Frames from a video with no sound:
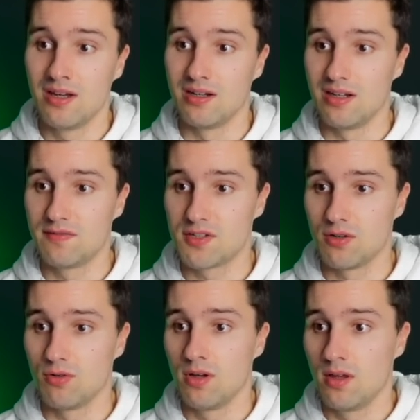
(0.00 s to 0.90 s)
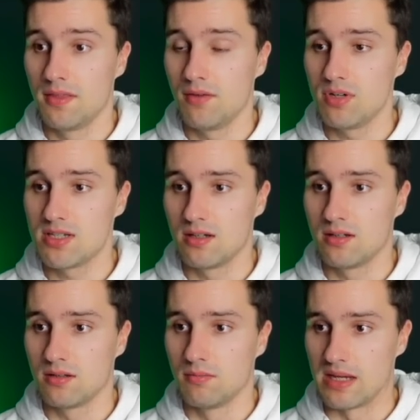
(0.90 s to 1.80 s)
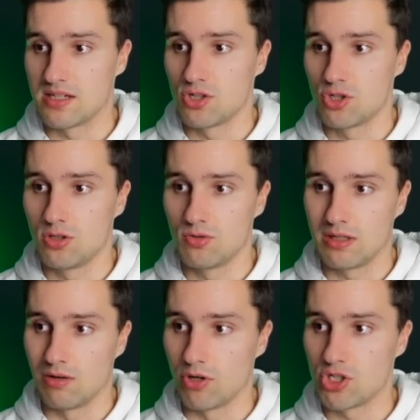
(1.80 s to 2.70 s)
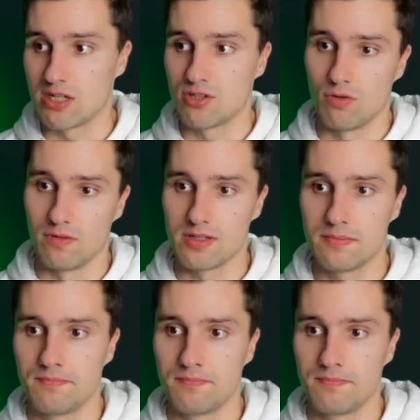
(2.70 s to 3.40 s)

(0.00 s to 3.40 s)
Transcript: and if so, then we send a message using our chat service.